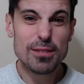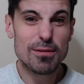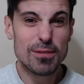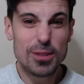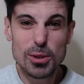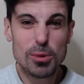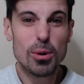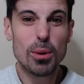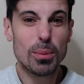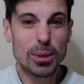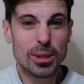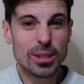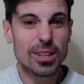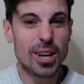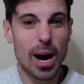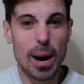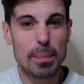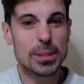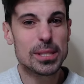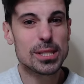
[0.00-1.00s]
viewable
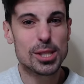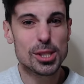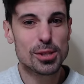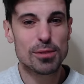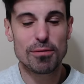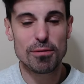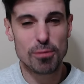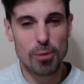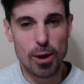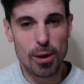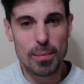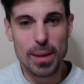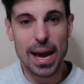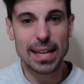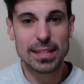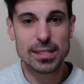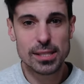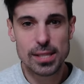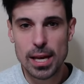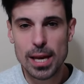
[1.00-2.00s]
competition
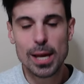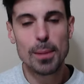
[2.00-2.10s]
formats